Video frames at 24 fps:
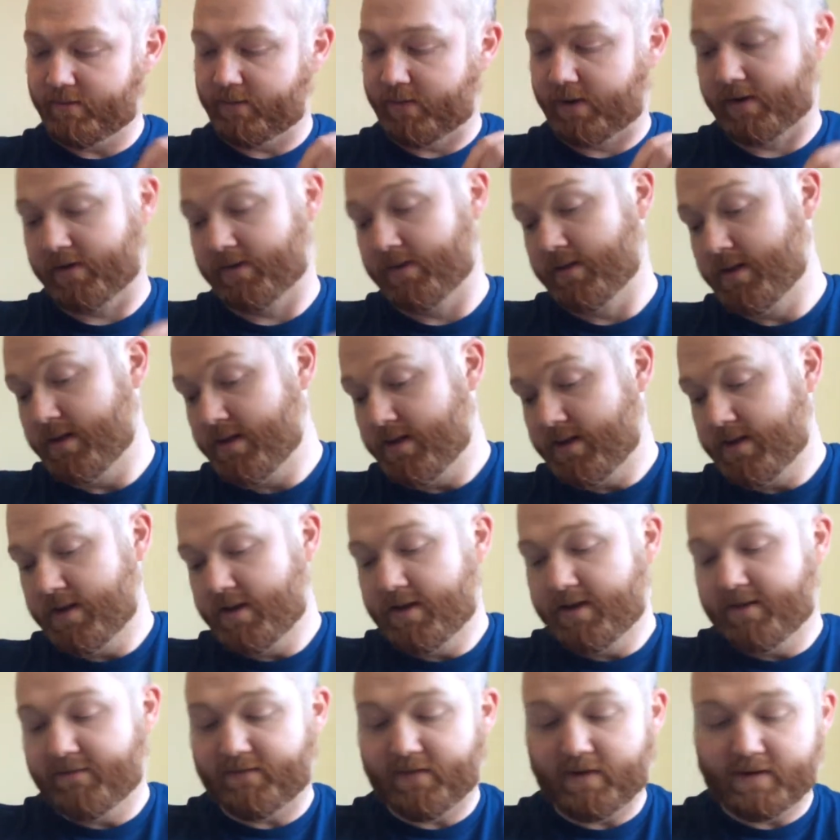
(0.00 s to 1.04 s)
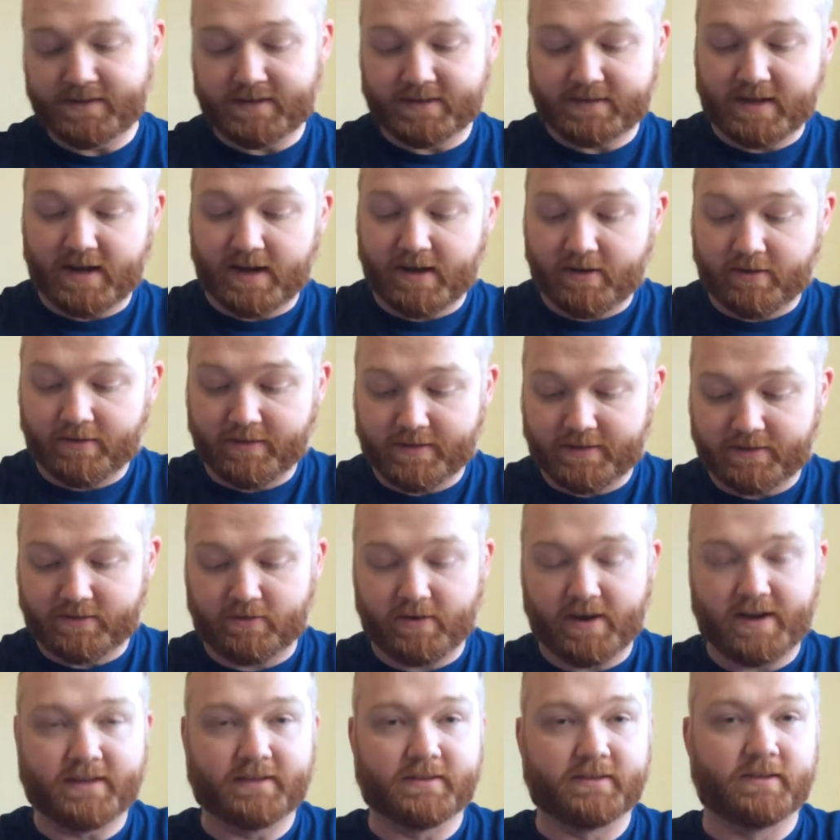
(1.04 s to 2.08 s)
Well, first it's got all these
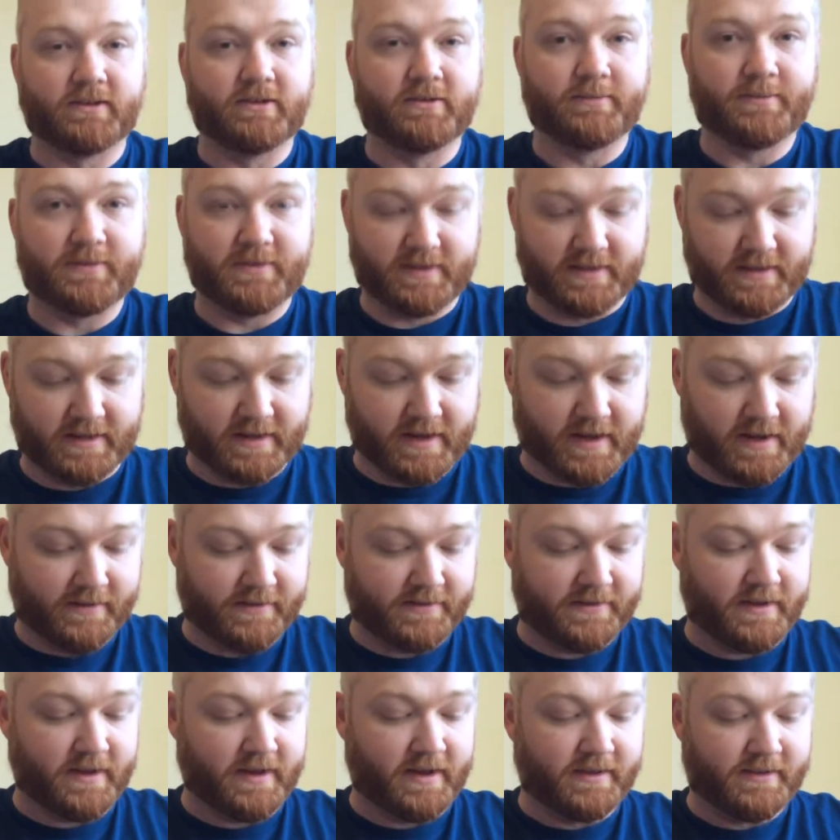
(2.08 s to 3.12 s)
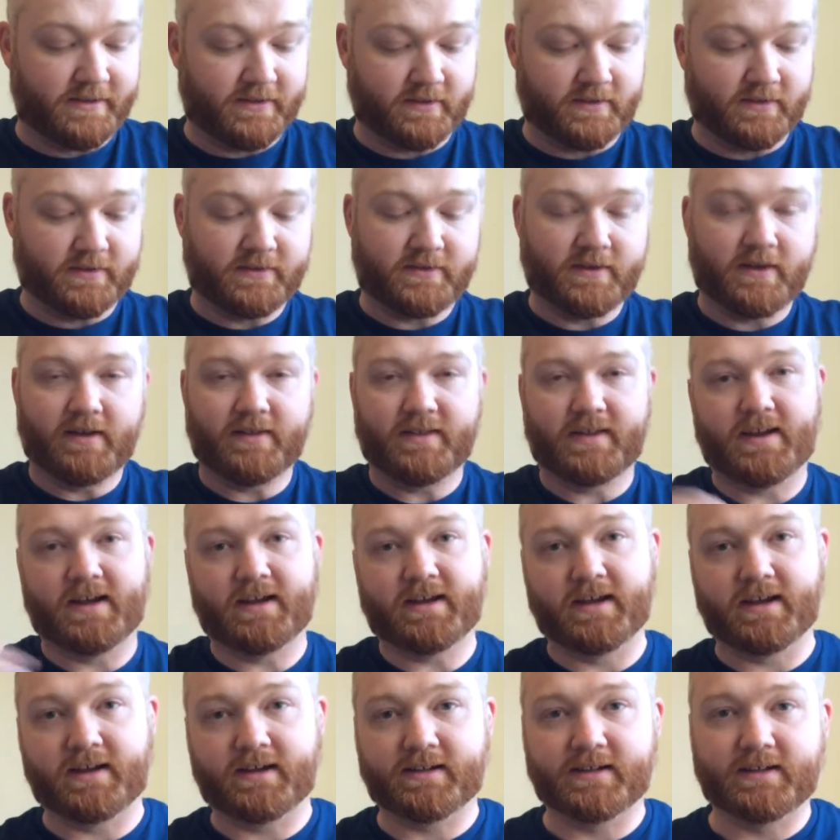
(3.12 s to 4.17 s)
great loops on the outside. So you saw that I
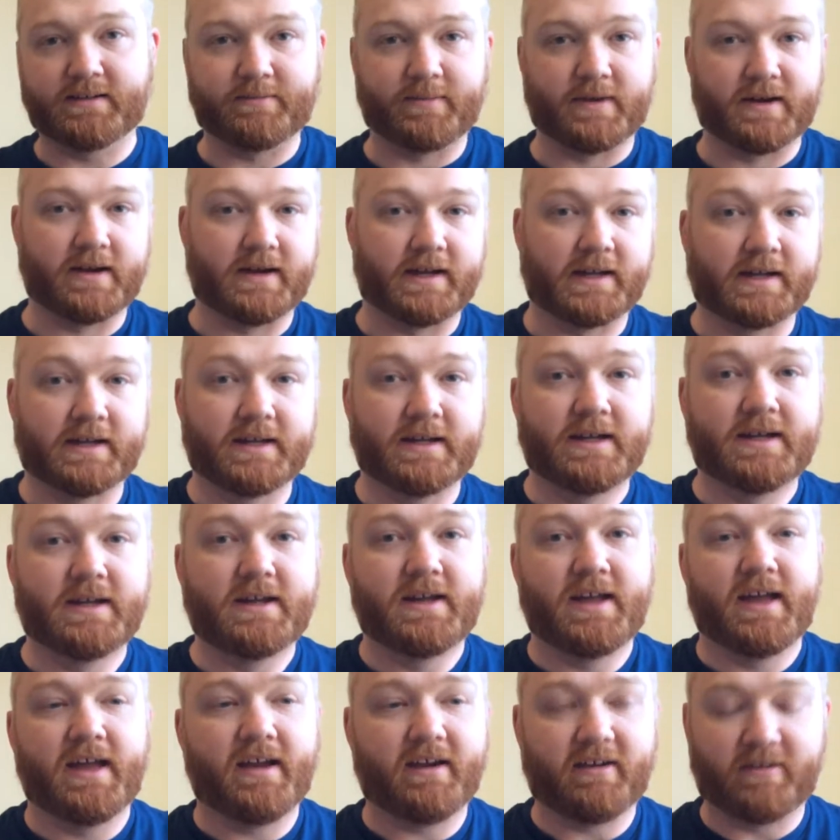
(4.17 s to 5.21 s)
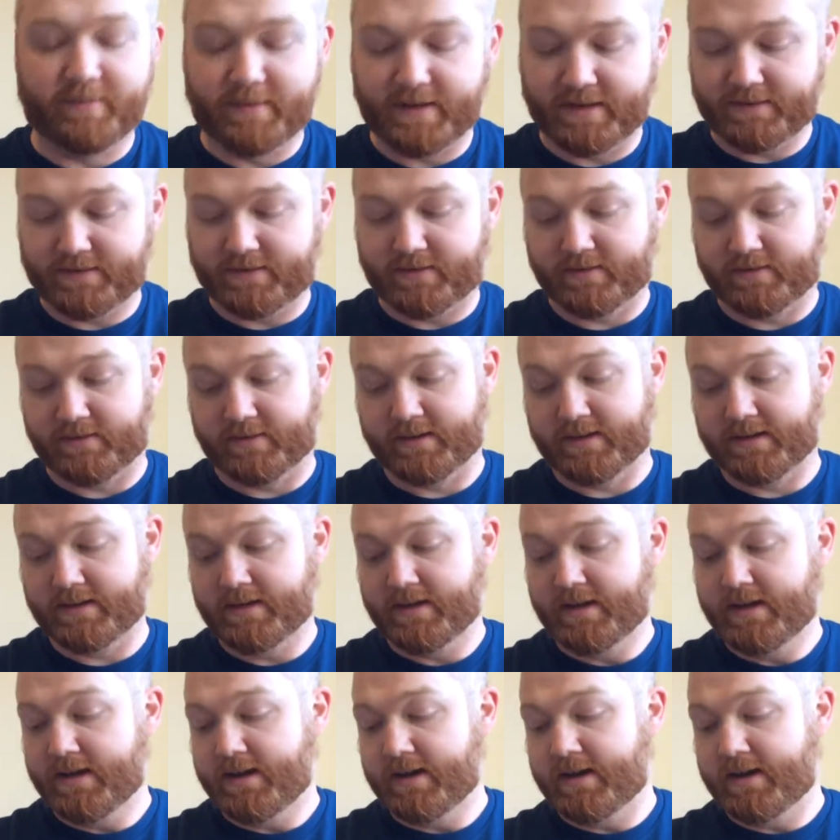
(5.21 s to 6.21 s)
could clip my helmet to it.